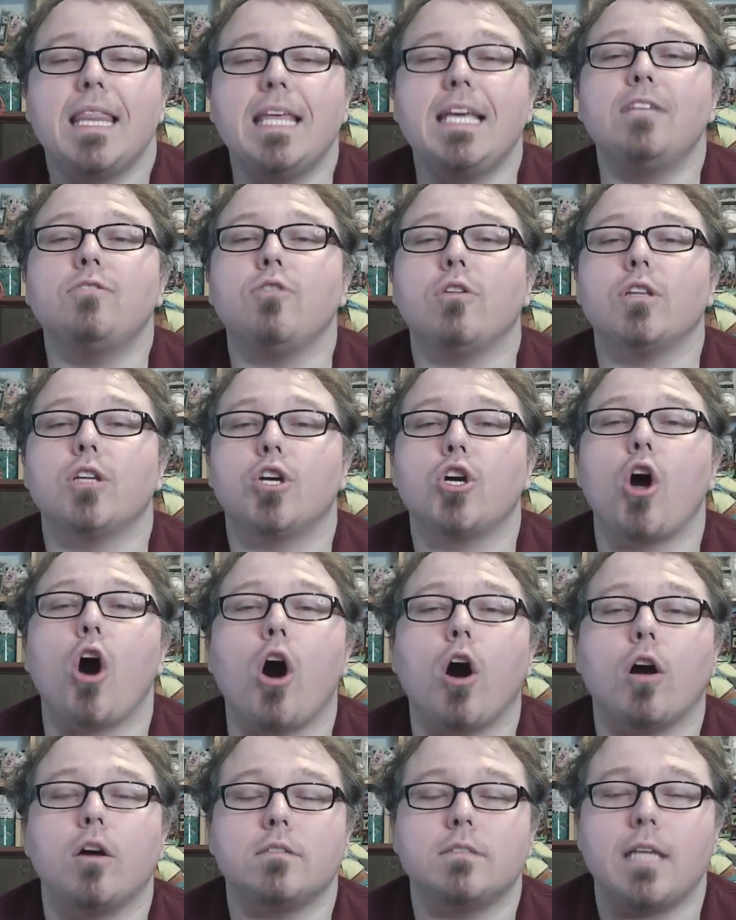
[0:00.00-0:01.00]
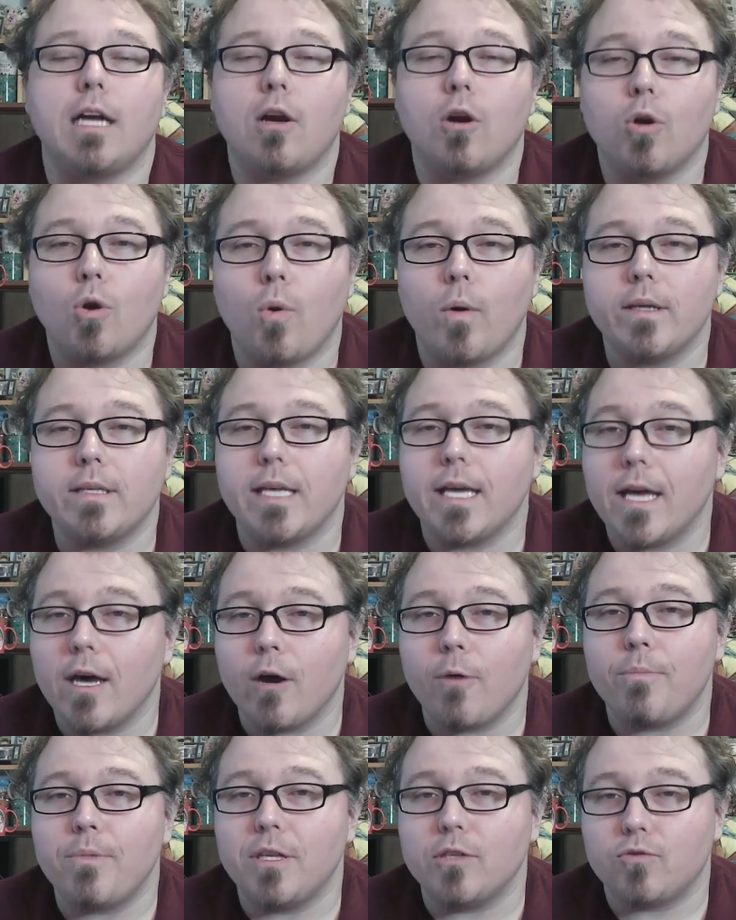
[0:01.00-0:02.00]
These are the cogs that are going to
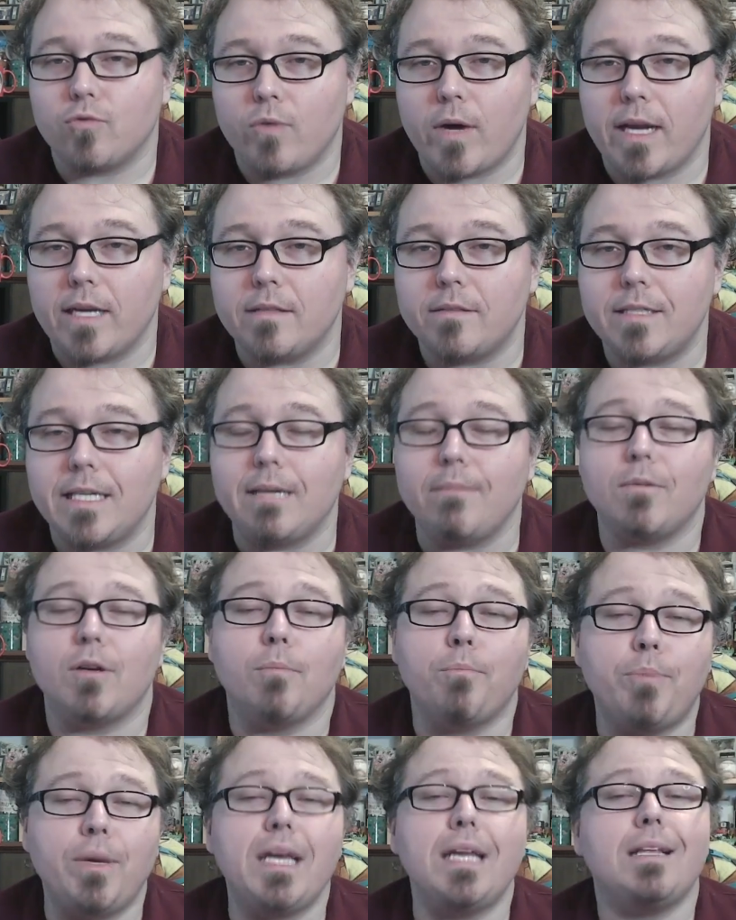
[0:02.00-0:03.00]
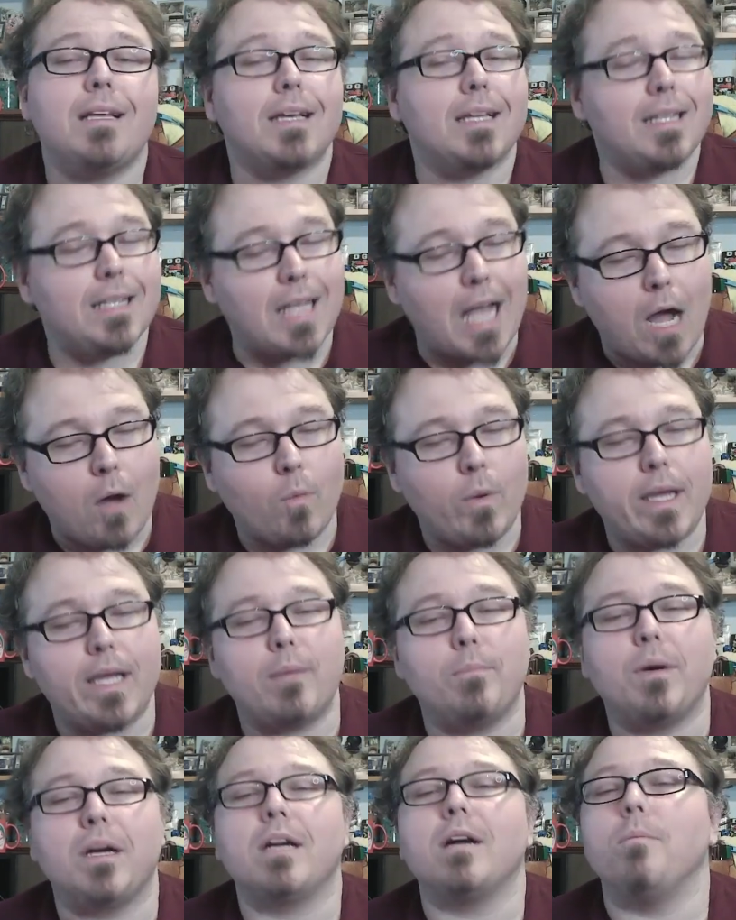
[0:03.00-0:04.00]
help this Rays team compete, not
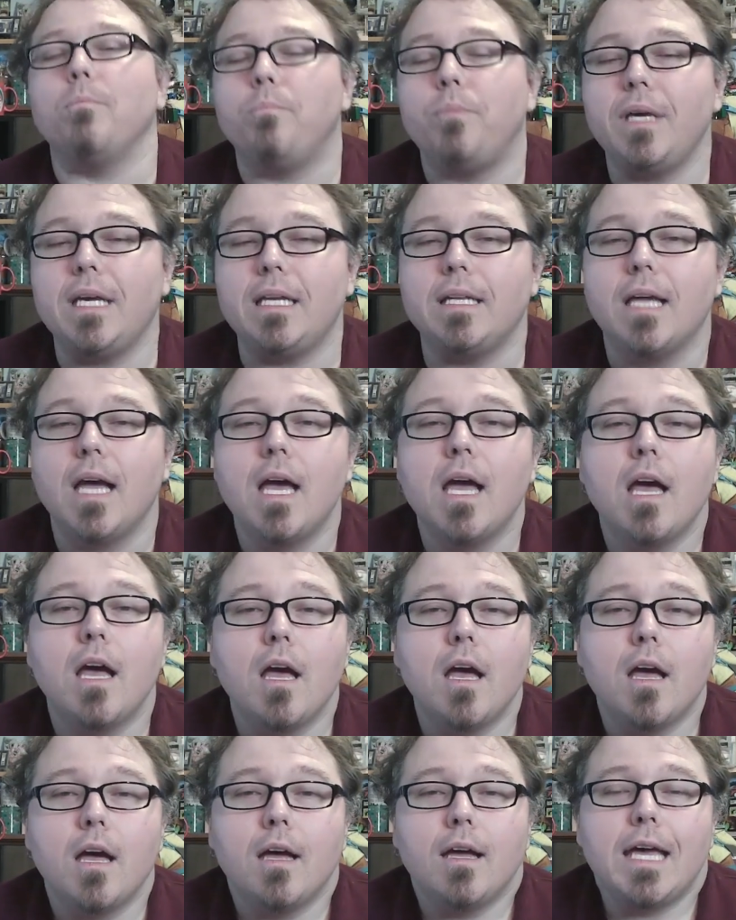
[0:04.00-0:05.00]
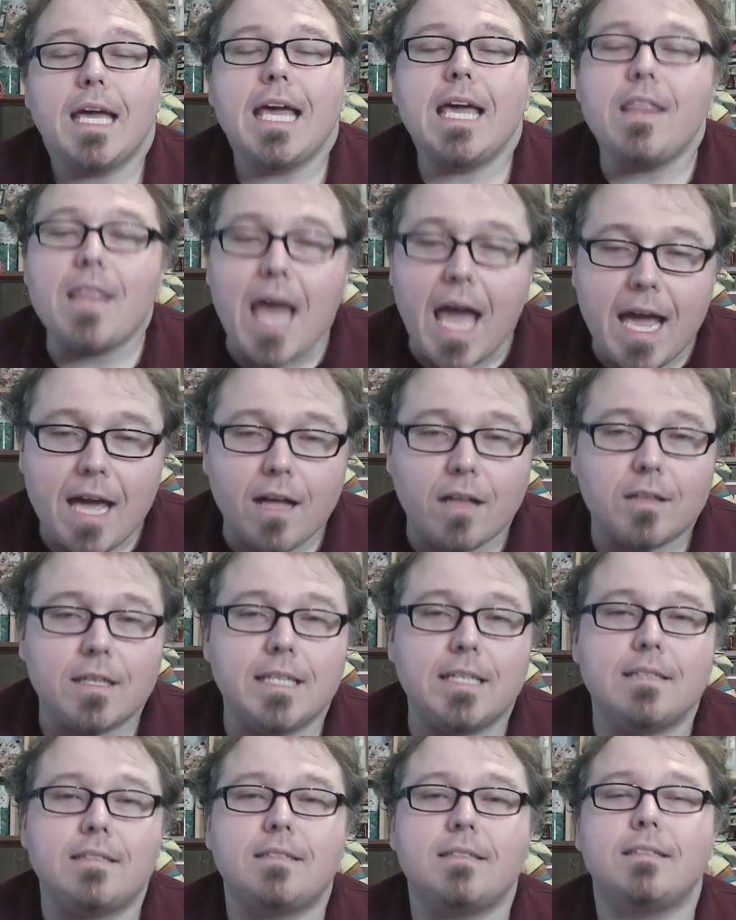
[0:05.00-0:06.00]
win, but compete in the AL
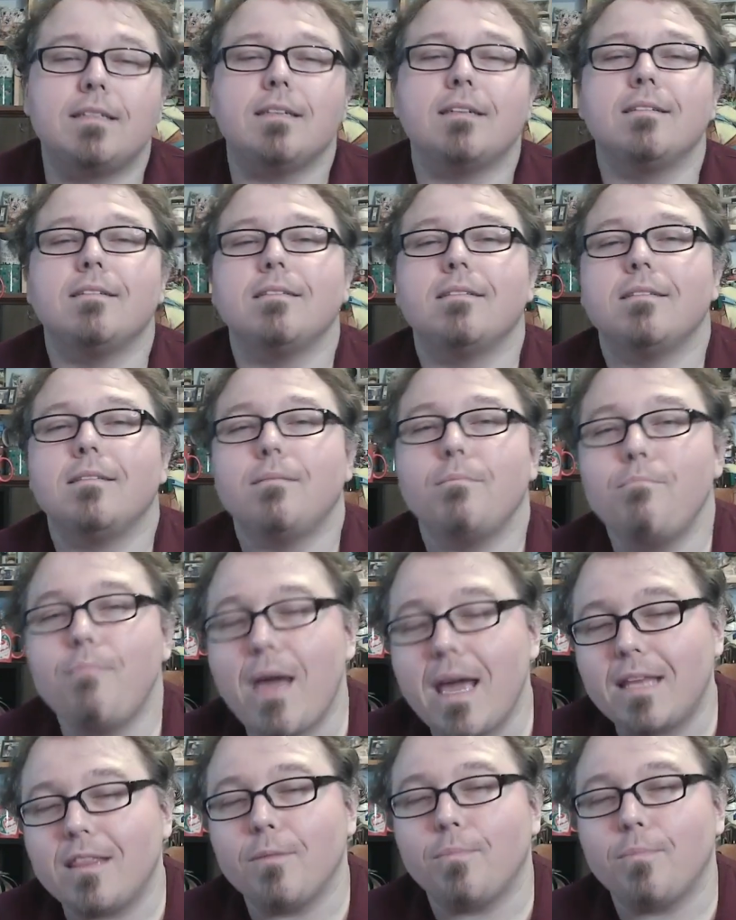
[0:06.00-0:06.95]
East, make the